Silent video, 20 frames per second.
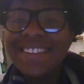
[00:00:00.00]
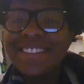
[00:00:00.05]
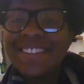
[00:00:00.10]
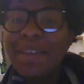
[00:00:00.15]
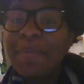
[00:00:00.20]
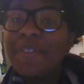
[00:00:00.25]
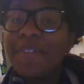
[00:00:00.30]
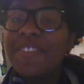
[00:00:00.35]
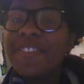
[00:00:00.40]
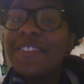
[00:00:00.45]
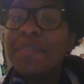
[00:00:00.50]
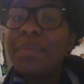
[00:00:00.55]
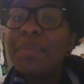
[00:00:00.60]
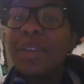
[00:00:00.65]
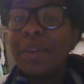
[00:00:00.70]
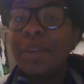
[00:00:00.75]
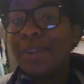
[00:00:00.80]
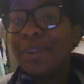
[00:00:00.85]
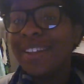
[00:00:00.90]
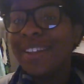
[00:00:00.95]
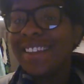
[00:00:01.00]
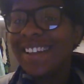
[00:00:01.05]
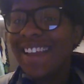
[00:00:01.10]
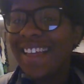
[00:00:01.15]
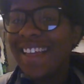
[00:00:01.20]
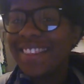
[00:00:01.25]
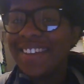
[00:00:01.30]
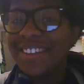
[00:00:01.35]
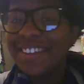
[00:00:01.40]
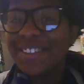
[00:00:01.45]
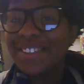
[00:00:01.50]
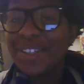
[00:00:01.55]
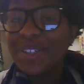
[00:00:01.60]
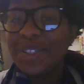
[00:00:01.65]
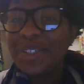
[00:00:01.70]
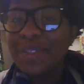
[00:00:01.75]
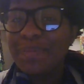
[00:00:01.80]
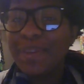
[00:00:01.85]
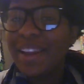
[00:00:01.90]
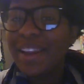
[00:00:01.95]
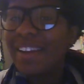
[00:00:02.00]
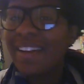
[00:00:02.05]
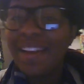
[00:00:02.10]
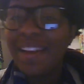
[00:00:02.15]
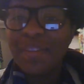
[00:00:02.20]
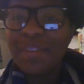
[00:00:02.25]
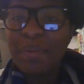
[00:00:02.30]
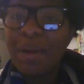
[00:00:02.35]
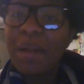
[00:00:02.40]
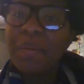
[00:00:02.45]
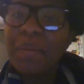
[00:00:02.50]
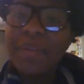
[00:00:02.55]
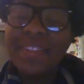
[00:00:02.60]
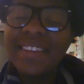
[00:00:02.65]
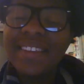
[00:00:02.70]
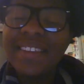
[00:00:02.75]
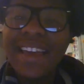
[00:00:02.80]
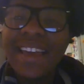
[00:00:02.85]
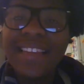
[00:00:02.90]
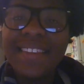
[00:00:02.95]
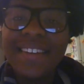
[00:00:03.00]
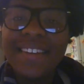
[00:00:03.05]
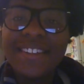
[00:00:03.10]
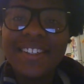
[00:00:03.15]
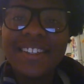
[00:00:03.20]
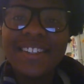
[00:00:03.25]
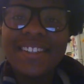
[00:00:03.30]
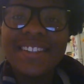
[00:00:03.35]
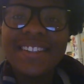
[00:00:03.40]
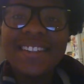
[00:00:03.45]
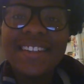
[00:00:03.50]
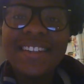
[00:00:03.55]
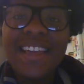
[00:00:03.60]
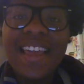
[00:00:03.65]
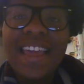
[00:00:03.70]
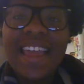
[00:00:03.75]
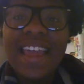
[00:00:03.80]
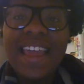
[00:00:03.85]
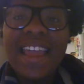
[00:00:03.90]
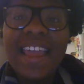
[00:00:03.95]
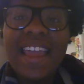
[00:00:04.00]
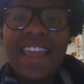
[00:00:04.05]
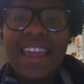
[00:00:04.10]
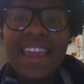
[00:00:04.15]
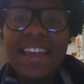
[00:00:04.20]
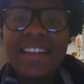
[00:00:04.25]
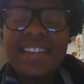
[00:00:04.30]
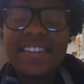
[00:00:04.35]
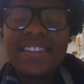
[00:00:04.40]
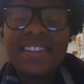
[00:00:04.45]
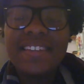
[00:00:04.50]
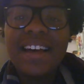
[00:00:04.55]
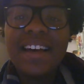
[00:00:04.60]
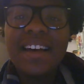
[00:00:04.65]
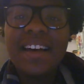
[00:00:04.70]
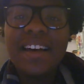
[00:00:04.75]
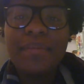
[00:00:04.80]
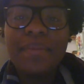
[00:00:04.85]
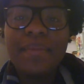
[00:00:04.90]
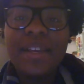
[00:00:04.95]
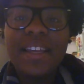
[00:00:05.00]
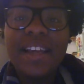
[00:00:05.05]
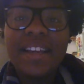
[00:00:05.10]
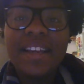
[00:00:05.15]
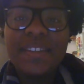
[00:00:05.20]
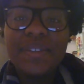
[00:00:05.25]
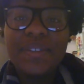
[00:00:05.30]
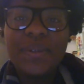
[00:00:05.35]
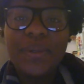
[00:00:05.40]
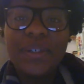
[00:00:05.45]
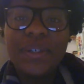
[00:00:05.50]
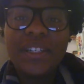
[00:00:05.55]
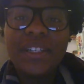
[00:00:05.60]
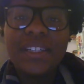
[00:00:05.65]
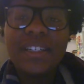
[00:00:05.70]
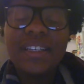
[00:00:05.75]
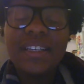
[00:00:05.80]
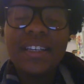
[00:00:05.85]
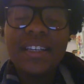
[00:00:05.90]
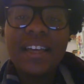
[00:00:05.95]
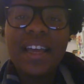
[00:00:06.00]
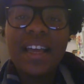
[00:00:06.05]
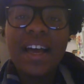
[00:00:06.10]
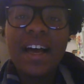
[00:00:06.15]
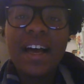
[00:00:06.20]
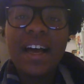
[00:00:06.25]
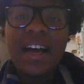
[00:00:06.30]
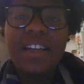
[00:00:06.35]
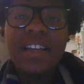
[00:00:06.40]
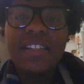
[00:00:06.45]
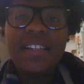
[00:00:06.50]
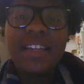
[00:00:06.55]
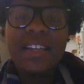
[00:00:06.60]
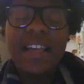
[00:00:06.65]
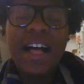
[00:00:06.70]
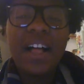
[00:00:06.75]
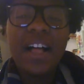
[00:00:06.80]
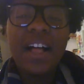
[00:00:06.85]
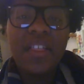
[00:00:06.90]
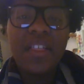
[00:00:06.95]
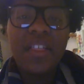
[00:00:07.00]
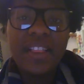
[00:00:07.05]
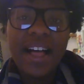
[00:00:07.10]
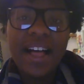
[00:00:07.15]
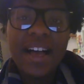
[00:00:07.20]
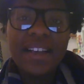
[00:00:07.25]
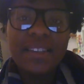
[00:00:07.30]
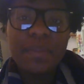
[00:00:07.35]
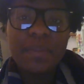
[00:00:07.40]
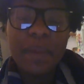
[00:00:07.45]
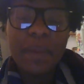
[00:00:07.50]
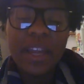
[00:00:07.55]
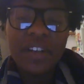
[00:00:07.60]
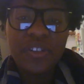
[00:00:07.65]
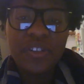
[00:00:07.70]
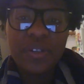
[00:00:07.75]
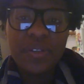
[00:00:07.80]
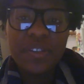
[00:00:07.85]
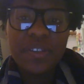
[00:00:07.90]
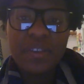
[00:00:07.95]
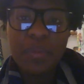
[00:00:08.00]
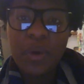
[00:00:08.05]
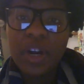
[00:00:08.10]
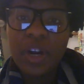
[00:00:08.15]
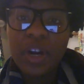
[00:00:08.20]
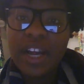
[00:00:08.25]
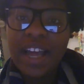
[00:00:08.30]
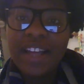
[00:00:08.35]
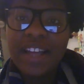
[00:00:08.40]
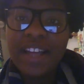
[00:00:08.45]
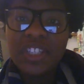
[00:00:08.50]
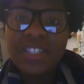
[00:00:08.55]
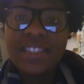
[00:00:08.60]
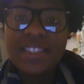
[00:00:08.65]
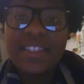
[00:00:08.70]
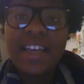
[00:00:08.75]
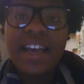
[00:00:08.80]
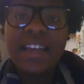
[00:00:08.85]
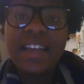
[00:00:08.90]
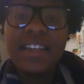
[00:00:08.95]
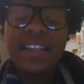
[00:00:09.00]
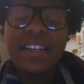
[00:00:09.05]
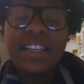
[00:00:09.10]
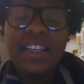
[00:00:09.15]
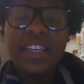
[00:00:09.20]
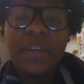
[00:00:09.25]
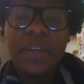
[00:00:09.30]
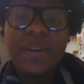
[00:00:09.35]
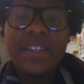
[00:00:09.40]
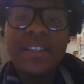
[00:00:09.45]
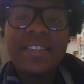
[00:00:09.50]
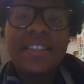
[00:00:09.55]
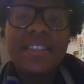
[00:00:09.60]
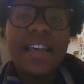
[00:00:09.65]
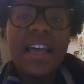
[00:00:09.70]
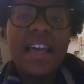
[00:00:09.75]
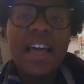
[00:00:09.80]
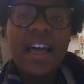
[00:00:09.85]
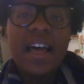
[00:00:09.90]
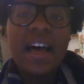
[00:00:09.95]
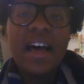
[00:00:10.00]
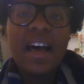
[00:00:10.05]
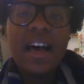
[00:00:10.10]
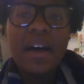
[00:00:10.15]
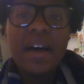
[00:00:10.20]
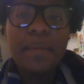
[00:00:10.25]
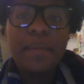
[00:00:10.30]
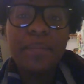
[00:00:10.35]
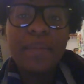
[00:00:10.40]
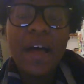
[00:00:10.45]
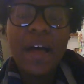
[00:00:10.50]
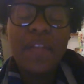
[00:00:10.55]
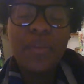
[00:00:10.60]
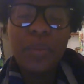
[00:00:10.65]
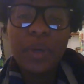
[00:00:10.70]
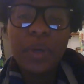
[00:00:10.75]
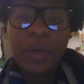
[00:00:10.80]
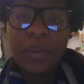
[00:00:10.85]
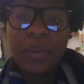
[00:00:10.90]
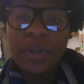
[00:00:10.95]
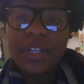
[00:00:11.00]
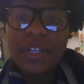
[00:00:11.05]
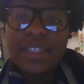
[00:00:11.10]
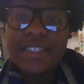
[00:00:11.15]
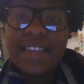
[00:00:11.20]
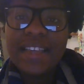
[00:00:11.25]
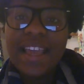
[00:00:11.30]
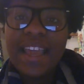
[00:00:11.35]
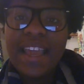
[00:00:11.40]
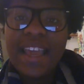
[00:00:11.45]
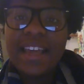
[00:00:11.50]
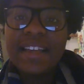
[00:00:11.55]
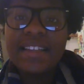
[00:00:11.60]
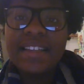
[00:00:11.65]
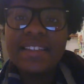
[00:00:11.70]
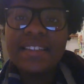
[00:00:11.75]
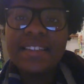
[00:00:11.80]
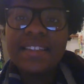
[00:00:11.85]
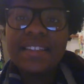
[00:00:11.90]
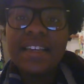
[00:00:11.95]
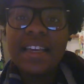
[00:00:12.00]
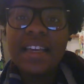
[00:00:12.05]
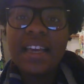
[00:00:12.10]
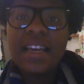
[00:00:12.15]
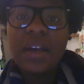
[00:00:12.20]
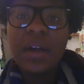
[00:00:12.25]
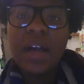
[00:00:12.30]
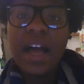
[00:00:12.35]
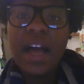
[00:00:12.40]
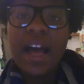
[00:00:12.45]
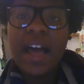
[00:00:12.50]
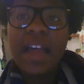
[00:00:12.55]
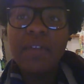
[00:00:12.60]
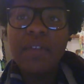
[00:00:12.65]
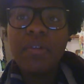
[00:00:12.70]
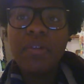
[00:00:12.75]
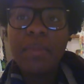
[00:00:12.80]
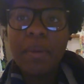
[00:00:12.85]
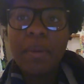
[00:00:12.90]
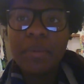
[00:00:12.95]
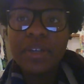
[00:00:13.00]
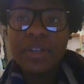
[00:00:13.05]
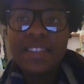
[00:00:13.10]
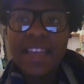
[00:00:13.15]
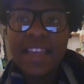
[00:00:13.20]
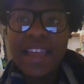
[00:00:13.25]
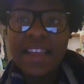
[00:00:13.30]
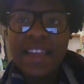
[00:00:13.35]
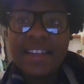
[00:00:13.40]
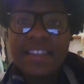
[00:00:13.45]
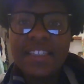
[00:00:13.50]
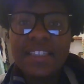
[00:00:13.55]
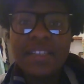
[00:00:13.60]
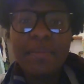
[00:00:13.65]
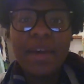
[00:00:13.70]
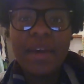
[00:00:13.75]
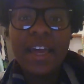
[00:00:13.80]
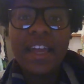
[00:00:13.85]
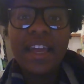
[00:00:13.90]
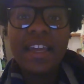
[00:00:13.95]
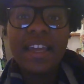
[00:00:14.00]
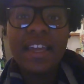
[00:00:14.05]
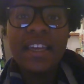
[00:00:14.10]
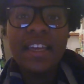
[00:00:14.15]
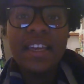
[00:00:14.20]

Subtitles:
some of the people in the Catholic Church, but I don't have a problem with the Catholic Church. And in high school, in health class, Pedro Zamora had just died, and he was on the real world. And I remember saying to my